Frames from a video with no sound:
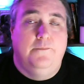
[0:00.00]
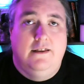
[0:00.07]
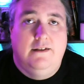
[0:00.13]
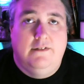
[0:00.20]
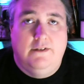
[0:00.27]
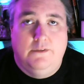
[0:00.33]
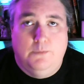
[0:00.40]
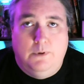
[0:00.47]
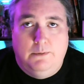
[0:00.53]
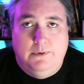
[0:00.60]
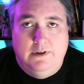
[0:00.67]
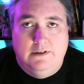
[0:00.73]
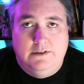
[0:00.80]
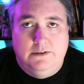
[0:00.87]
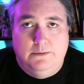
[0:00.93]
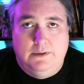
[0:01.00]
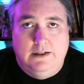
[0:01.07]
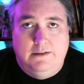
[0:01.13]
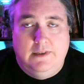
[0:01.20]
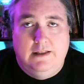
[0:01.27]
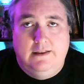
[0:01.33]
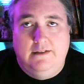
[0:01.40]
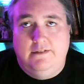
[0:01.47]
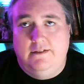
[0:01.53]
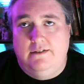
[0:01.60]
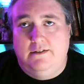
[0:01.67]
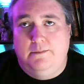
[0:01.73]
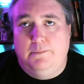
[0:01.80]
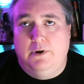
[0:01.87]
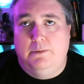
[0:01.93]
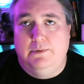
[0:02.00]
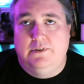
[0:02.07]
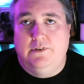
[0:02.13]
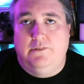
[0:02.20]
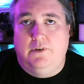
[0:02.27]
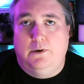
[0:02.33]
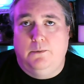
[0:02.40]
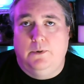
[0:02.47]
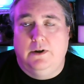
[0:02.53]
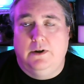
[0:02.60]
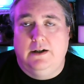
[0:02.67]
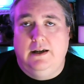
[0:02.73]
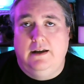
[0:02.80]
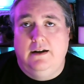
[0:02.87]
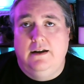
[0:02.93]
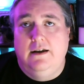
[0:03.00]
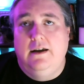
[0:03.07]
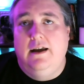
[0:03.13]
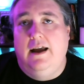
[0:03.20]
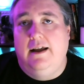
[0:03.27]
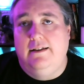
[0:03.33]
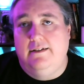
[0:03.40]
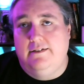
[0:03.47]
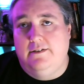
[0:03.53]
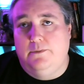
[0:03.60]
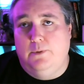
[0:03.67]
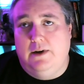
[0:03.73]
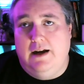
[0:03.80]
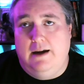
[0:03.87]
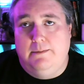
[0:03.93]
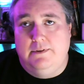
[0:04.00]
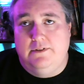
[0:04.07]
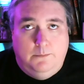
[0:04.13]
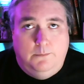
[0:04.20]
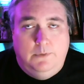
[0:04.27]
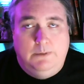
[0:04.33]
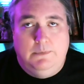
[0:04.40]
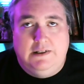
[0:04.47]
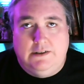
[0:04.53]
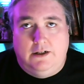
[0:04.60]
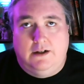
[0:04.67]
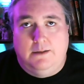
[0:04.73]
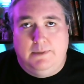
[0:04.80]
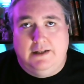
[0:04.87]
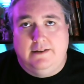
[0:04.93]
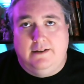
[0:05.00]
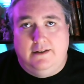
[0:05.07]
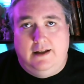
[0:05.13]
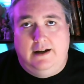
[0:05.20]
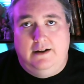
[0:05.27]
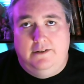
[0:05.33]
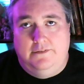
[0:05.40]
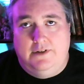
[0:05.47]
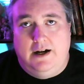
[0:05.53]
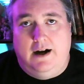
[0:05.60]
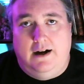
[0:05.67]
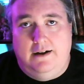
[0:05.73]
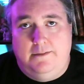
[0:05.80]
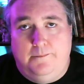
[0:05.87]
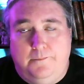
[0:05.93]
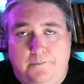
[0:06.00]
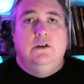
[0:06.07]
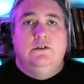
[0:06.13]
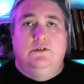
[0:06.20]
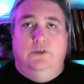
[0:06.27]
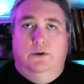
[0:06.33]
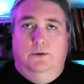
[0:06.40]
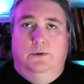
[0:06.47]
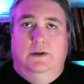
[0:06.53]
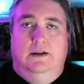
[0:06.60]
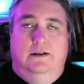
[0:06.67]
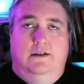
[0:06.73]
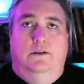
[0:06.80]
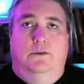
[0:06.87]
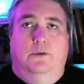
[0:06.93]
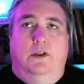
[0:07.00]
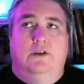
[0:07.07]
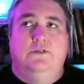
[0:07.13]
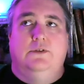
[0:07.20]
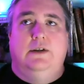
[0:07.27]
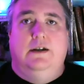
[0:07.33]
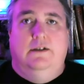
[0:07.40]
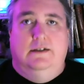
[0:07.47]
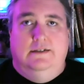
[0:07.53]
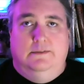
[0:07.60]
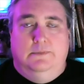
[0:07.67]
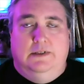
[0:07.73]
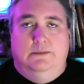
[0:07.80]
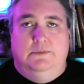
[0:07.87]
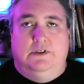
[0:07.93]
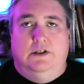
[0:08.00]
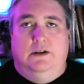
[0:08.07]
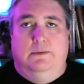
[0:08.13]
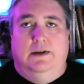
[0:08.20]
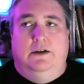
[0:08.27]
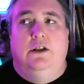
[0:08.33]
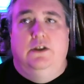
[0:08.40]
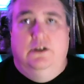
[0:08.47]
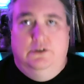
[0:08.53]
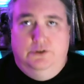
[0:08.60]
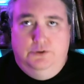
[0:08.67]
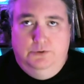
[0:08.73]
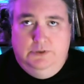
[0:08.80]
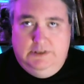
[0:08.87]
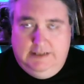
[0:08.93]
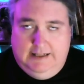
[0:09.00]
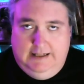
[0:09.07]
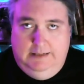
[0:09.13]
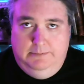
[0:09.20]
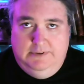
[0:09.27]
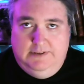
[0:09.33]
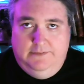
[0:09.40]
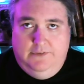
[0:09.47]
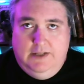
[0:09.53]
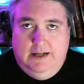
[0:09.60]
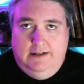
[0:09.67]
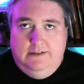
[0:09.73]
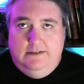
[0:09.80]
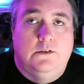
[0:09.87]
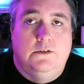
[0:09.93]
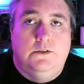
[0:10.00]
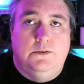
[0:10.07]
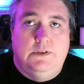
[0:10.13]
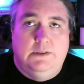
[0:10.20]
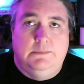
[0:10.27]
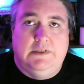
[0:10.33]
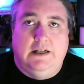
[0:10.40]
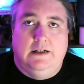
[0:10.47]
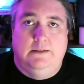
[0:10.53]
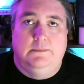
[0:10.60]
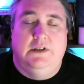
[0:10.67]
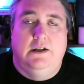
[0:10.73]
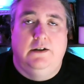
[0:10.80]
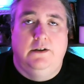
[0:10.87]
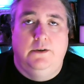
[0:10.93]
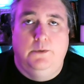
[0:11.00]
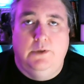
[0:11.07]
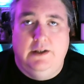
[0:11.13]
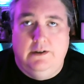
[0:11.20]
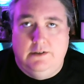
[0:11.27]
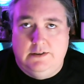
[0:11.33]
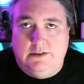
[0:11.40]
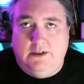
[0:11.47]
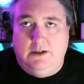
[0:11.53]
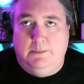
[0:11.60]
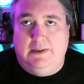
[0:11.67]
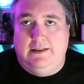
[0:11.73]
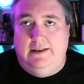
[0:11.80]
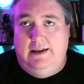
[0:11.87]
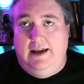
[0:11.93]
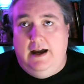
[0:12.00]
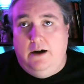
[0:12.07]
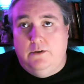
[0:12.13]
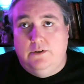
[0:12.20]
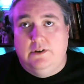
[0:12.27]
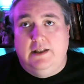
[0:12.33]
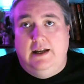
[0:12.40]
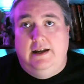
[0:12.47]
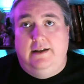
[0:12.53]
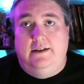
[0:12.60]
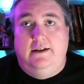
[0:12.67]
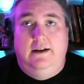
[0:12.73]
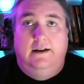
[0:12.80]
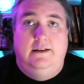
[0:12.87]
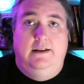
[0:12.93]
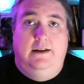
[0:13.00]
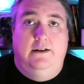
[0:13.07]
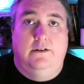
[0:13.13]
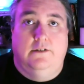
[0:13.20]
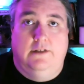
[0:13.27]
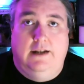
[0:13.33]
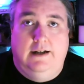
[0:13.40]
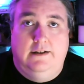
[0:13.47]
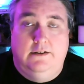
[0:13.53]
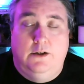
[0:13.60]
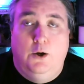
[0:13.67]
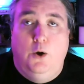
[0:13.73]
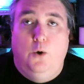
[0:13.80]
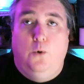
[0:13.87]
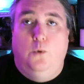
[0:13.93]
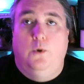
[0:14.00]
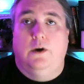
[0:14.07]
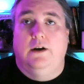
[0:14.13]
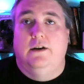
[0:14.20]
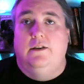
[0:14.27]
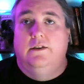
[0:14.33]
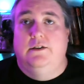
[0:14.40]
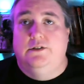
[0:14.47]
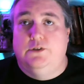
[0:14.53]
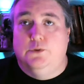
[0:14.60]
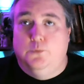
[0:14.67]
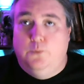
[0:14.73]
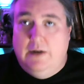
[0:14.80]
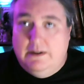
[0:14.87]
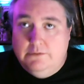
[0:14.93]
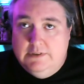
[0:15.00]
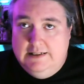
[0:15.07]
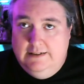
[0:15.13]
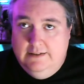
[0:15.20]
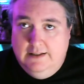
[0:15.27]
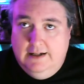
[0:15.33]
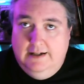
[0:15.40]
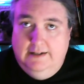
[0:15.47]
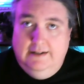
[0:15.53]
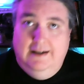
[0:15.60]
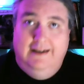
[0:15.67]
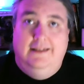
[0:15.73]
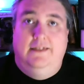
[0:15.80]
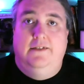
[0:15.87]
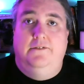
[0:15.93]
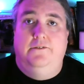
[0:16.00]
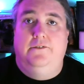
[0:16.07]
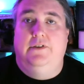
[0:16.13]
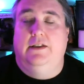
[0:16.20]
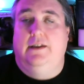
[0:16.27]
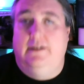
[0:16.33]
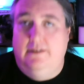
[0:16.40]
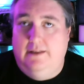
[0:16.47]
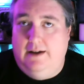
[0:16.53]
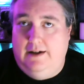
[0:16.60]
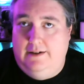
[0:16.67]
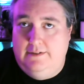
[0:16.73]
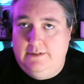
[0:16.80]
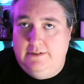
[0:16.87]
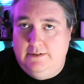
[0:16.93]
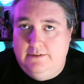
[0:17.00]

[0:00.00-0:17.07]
This is what we are doing. This is the purpose of our working. And this is what happens when we talk about the light of God. So you'll also hear us sometimes talk about the two types of light. So sometimes you'll hear us talk about the outer light and the inner light, or the surrounding light and the filling light.